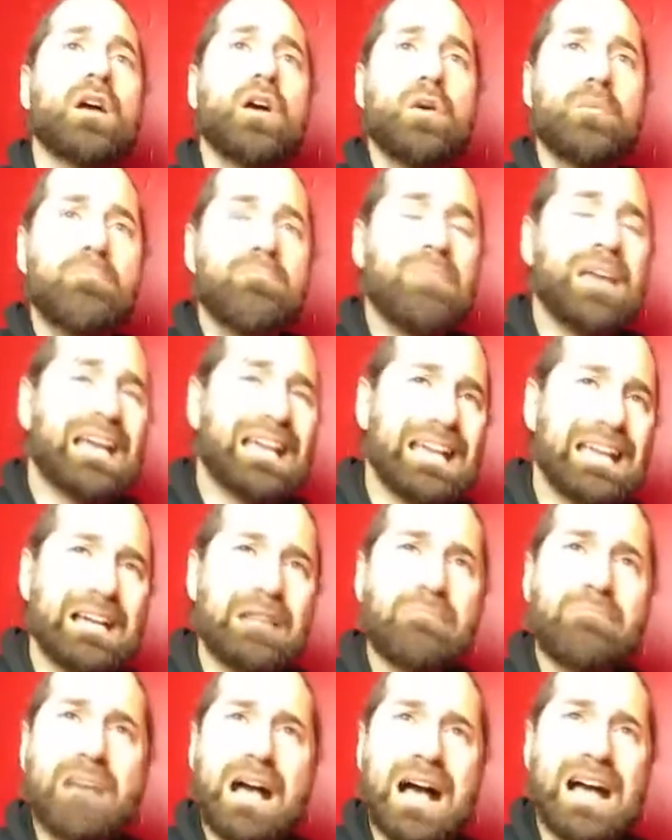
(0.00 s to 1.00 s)

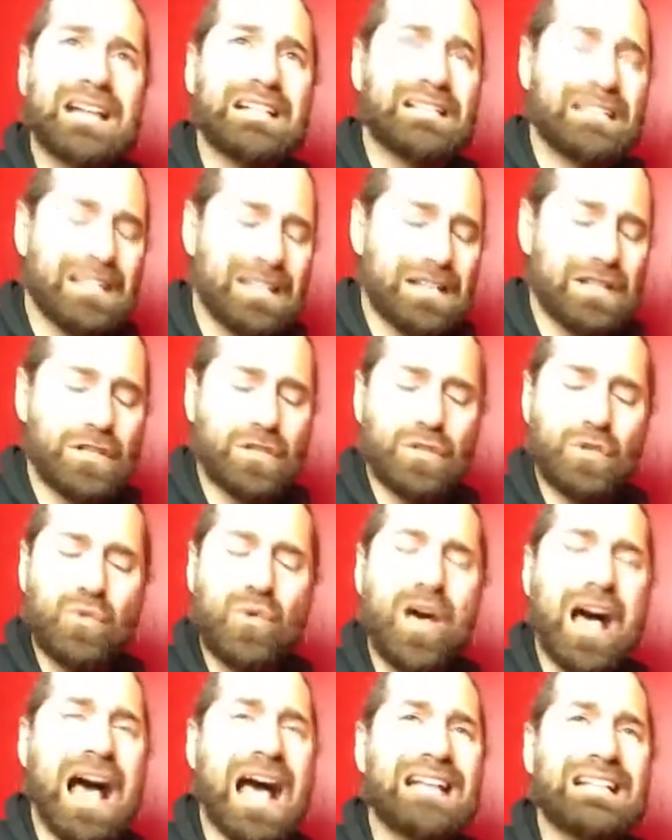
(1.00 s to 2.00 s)
making my tears
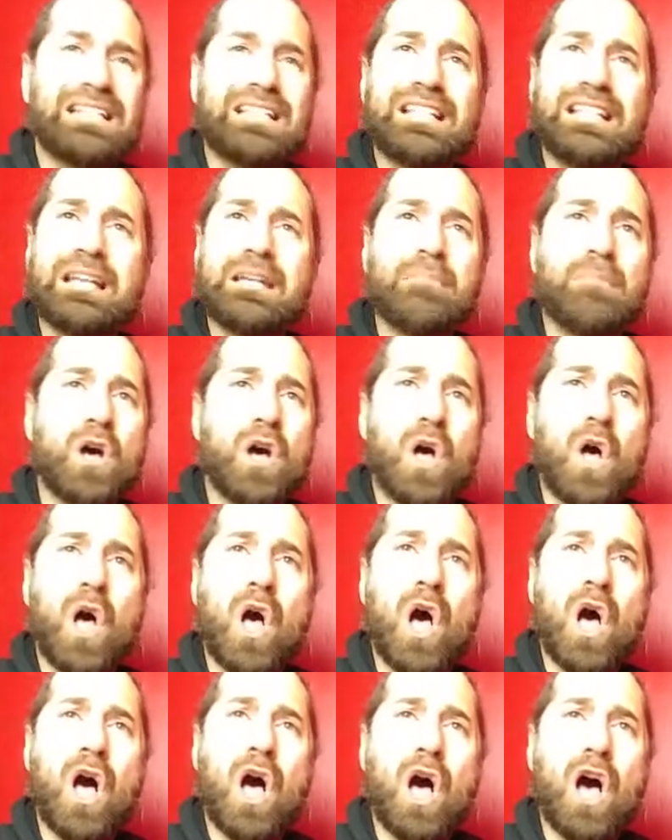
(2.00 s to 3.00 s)
wanting
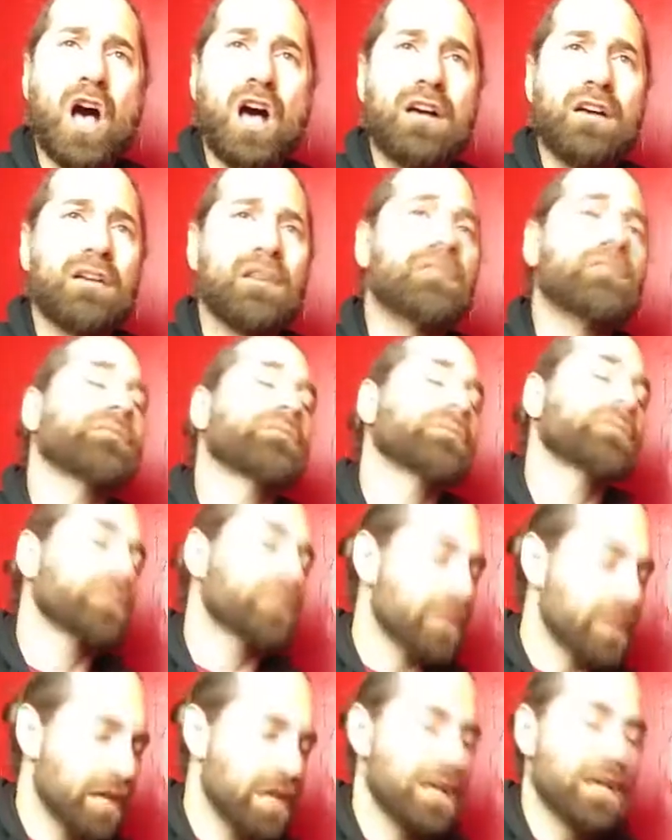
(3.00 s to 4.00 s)
more
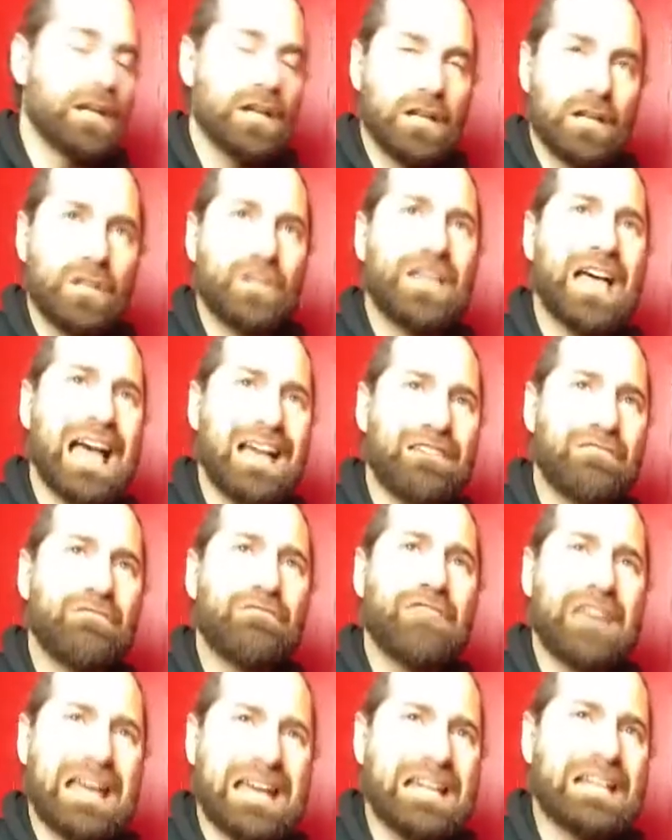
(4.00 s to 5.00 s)
than
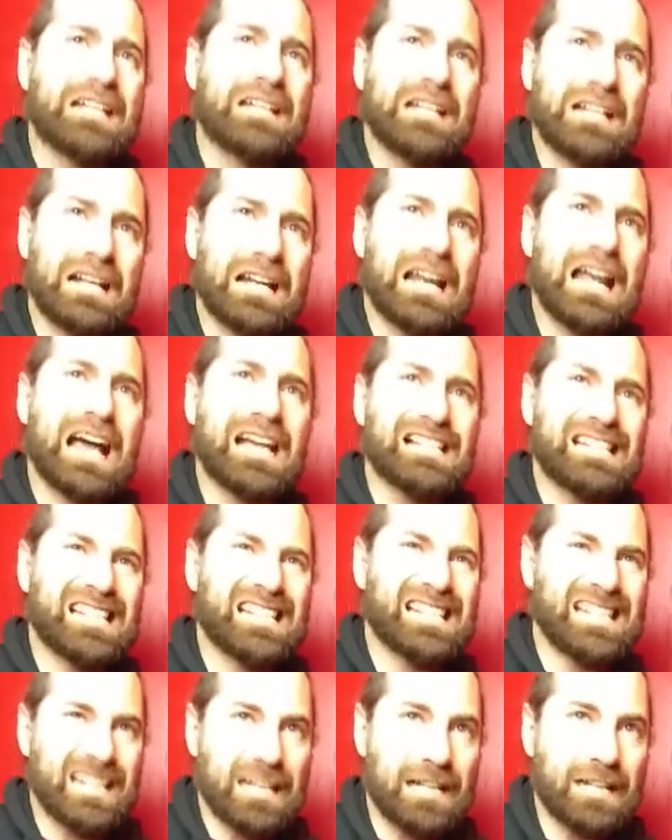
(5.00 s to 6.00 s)
vacant
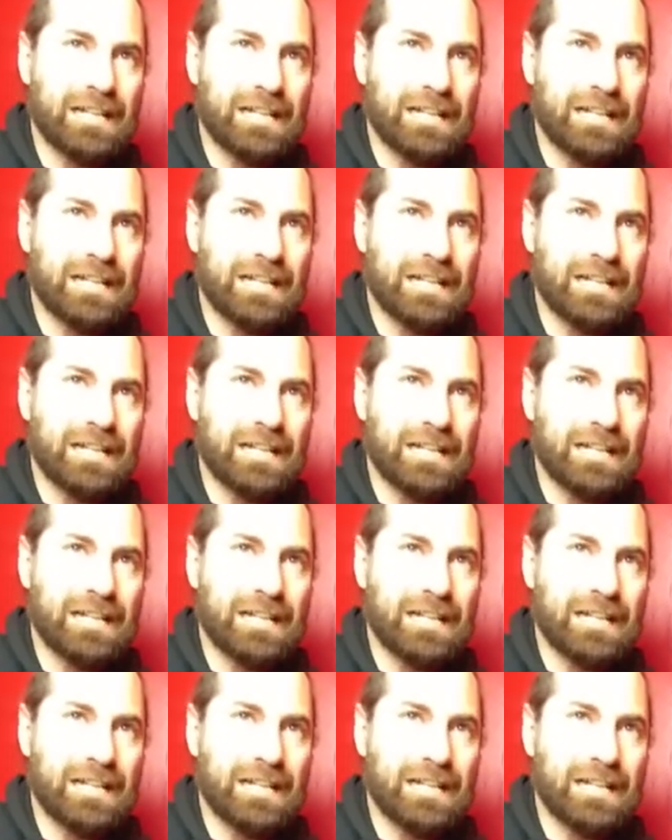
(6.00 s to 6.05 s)
lust.